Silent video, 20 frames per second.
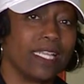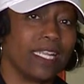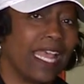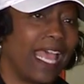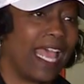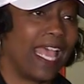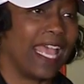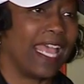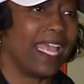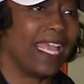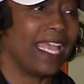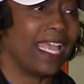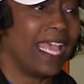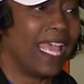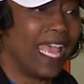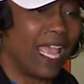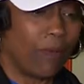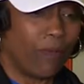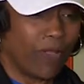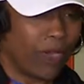today
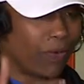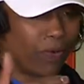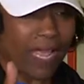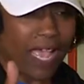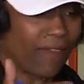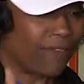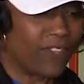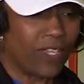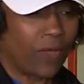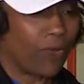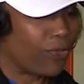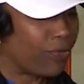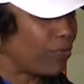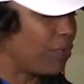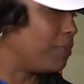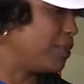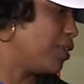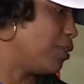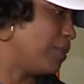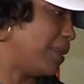and we don't have to go
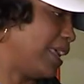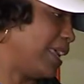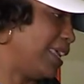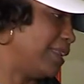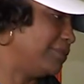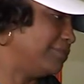through a middleman.